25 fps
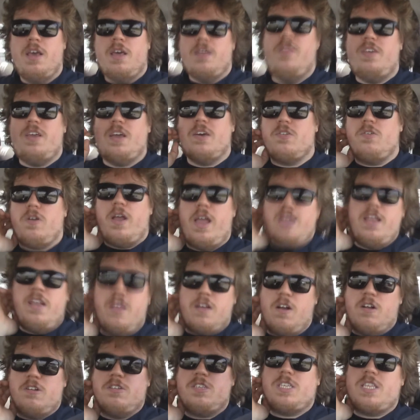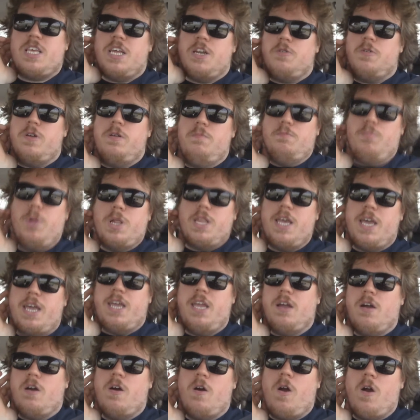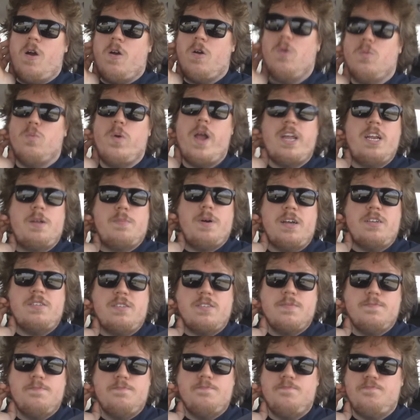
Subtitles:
the other 8 cards that are in play are randomized